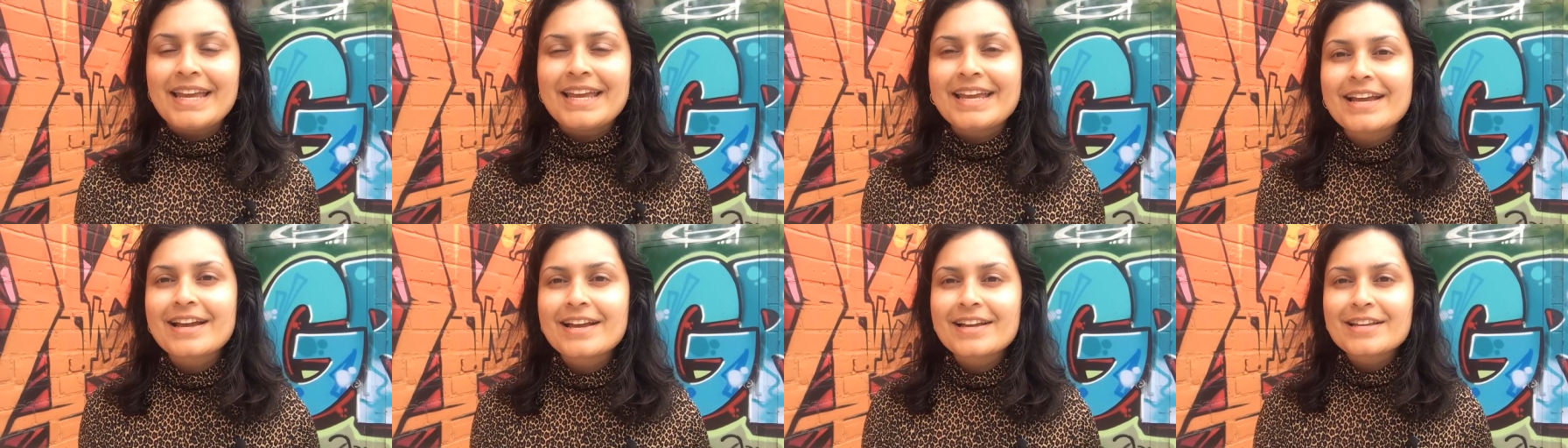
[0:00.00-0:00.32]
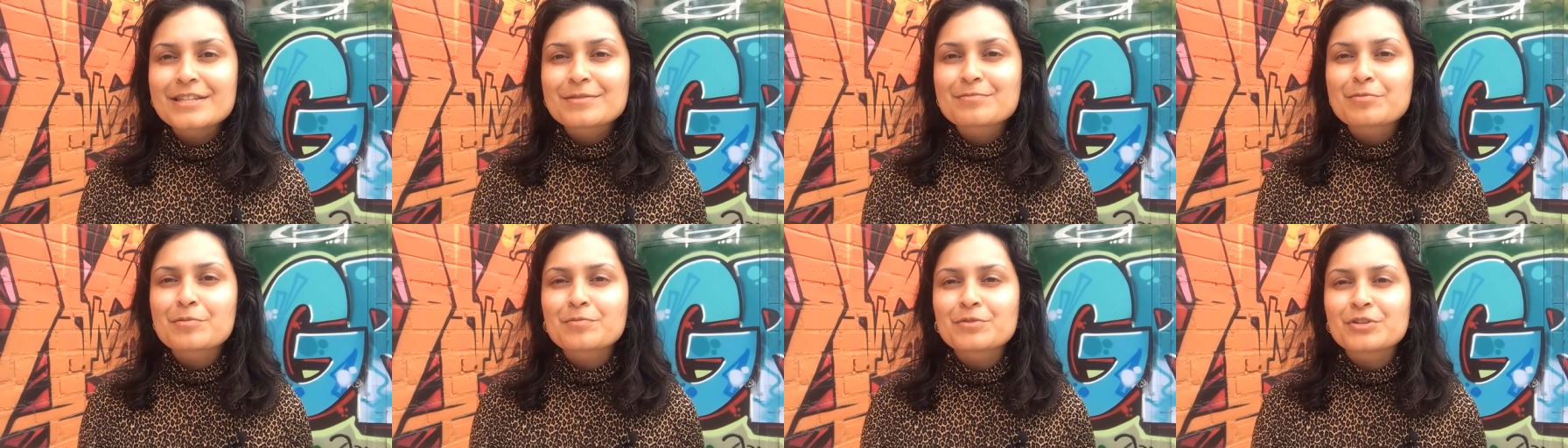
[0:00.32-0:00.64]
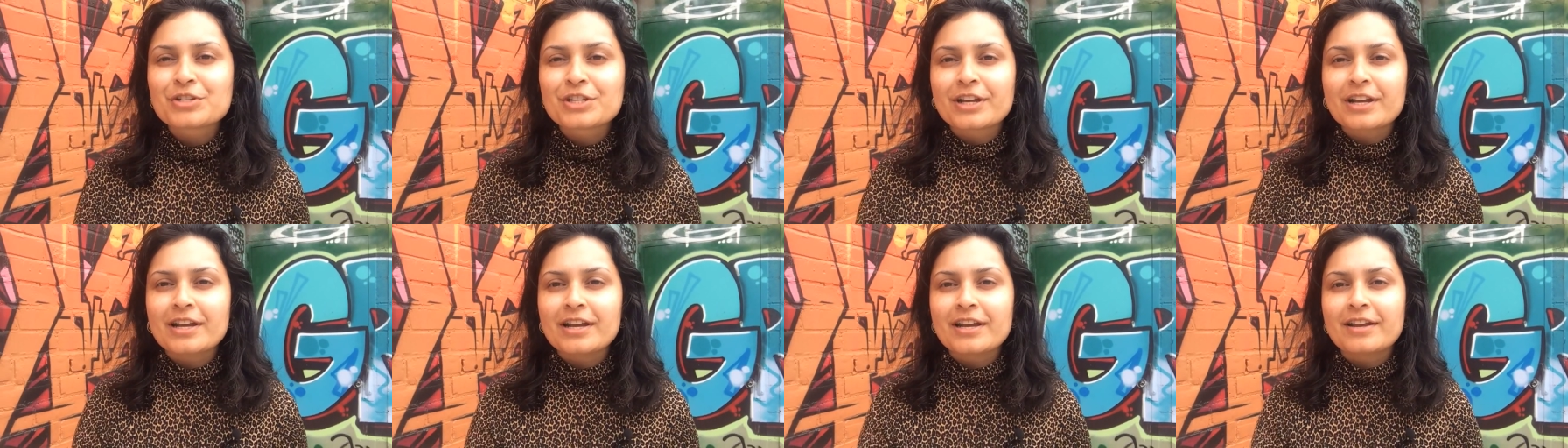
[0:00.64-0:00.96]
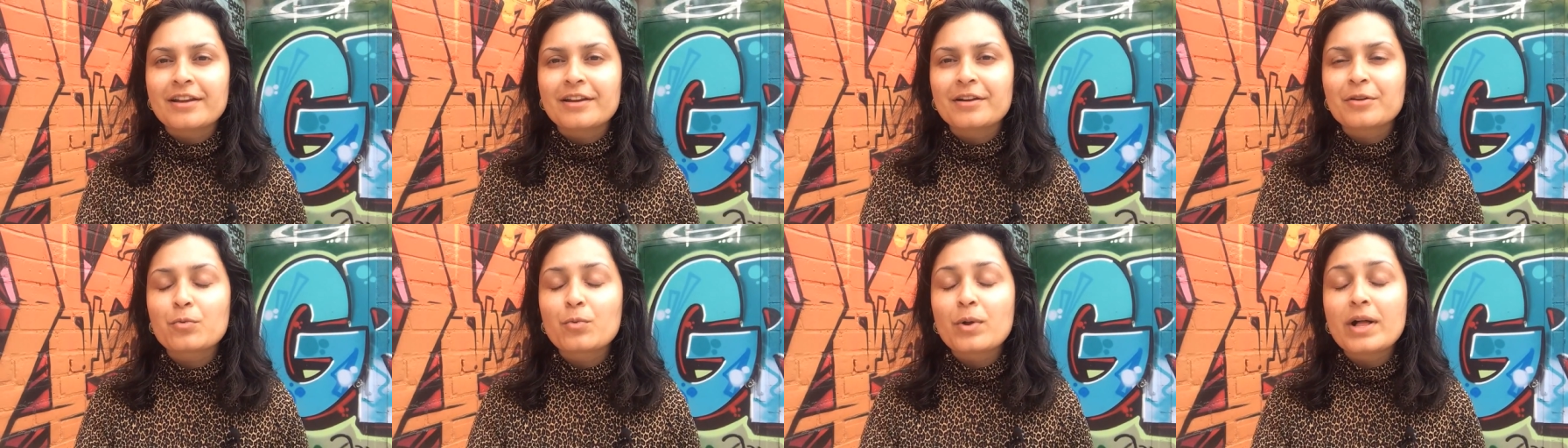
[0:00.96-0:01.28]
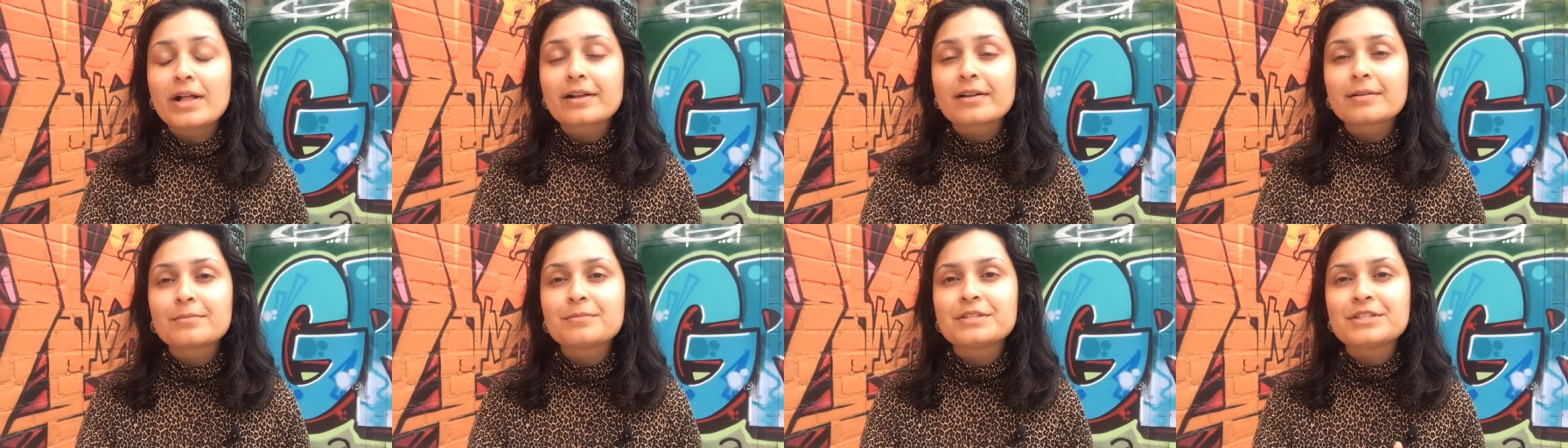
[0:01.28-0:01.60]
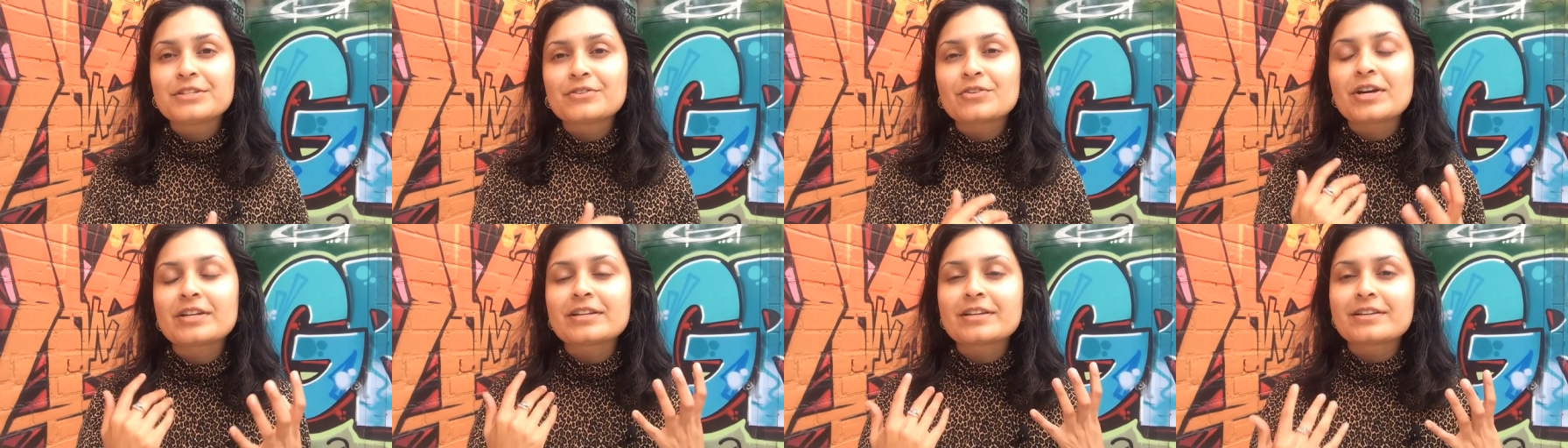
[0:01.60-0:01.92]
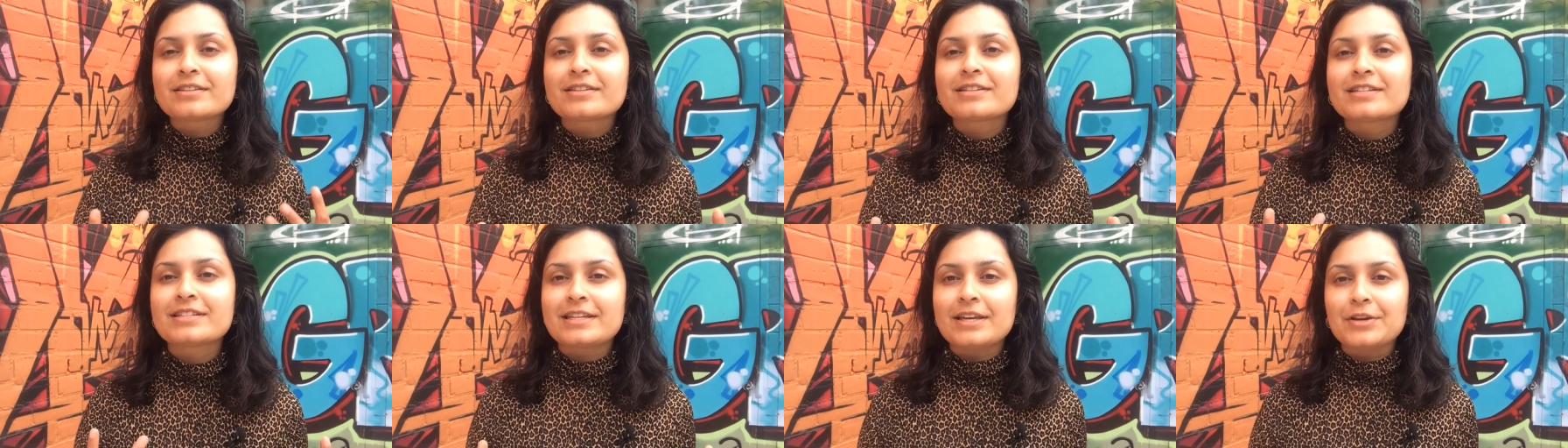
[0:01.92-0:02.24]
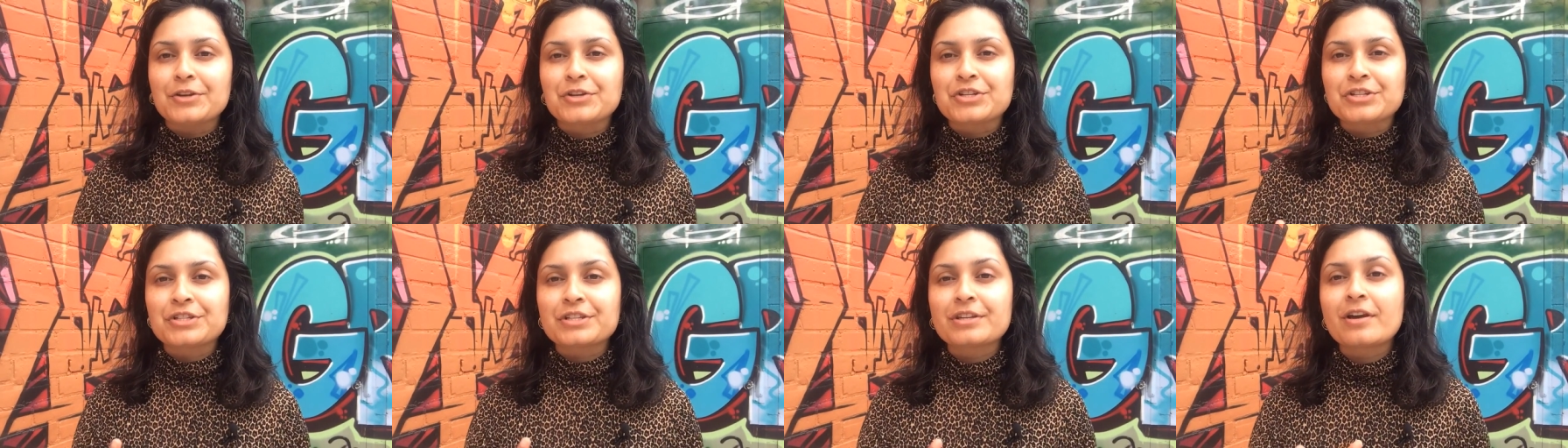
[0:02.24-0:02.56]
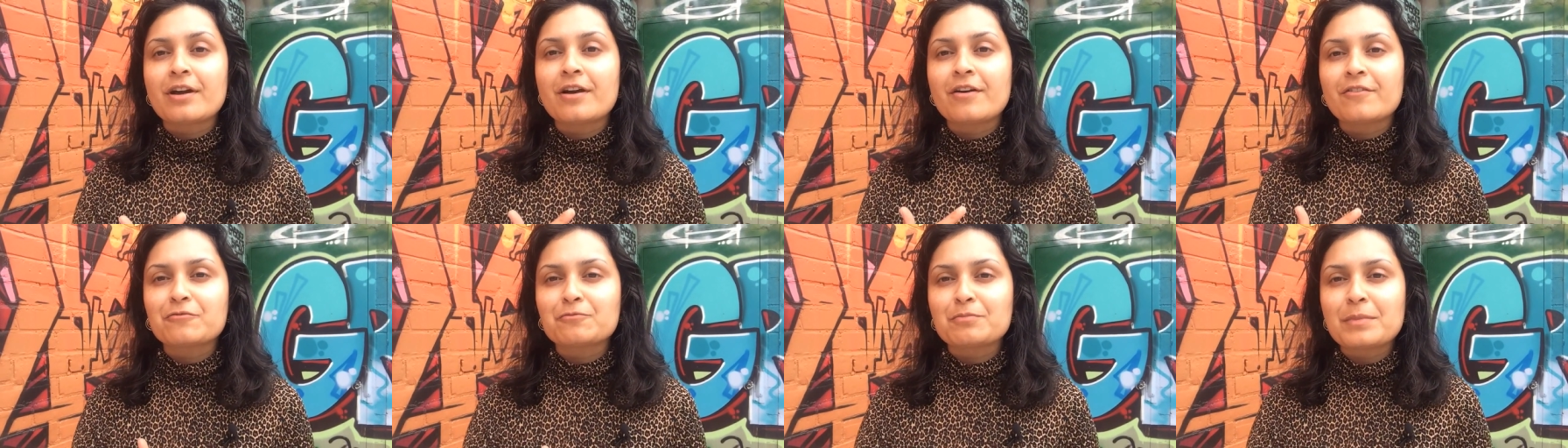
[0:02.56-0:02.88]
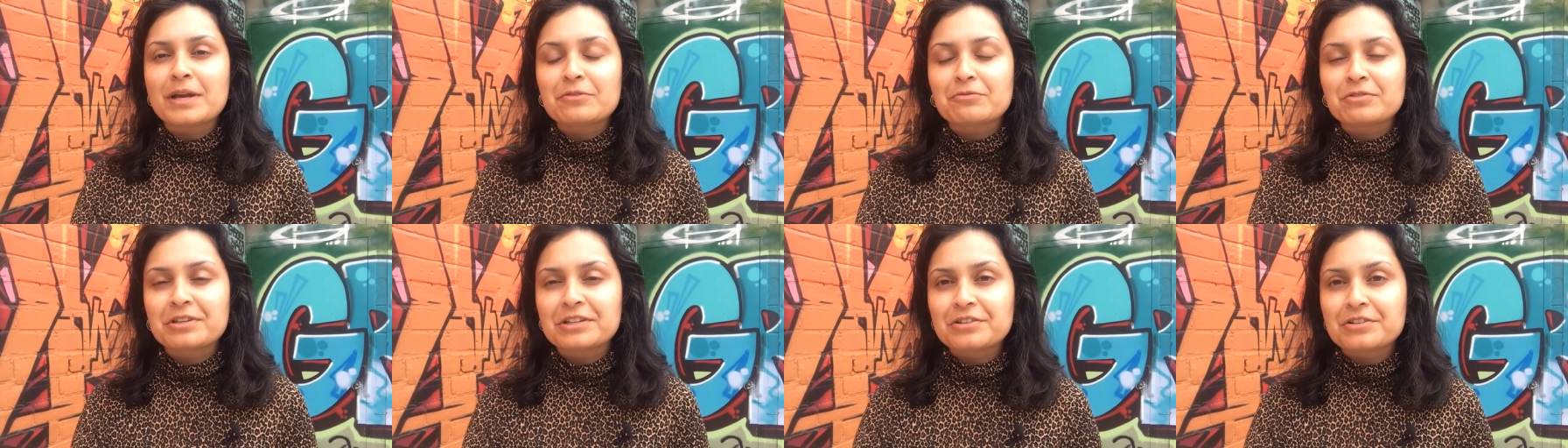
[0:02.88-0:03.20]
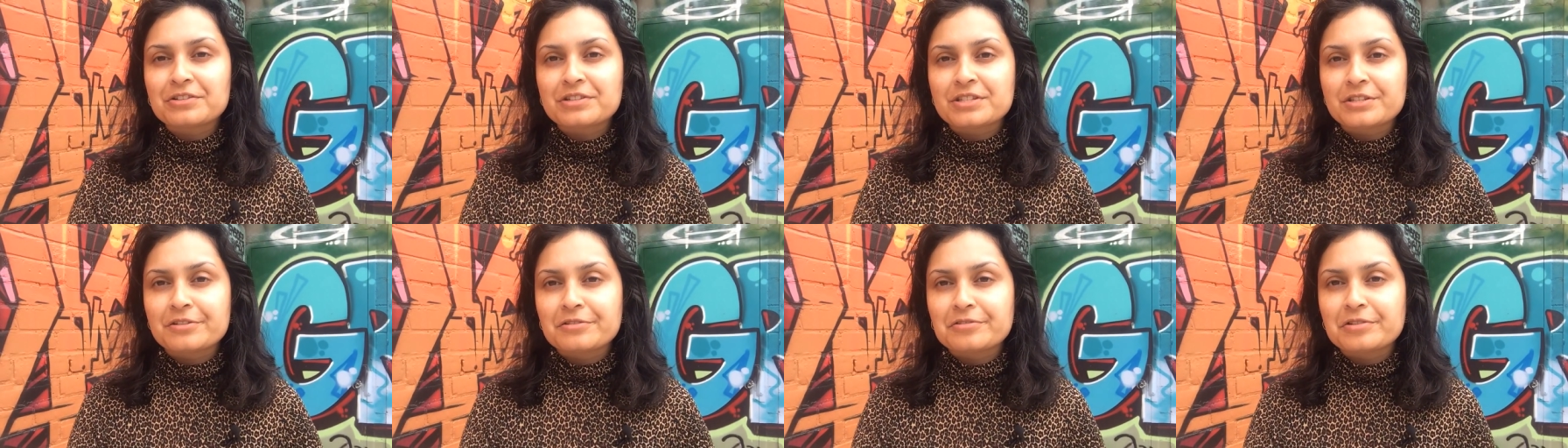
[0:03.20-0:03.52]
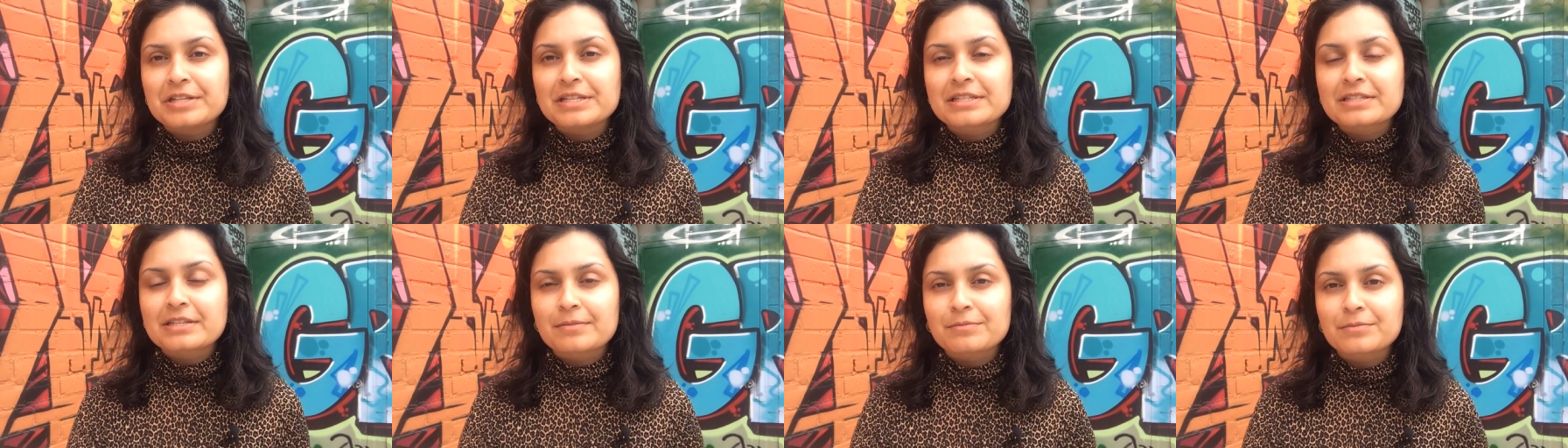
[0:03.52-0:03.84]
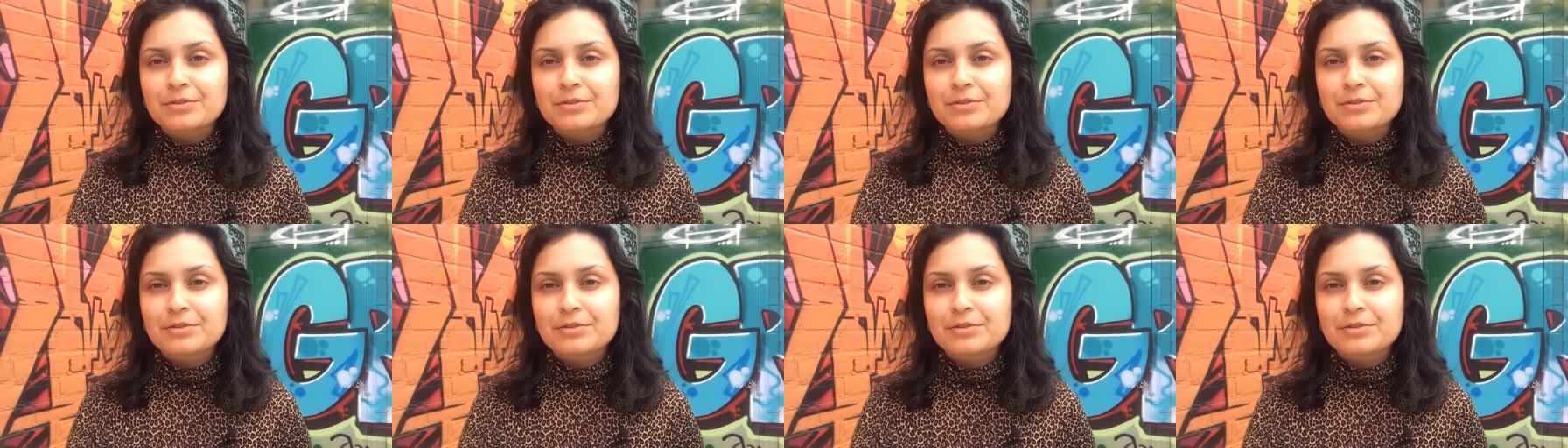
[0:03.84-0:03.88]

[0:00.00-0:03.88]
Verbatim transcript: Hey guys, Boom Shikha here. Welcome to another session of my video series.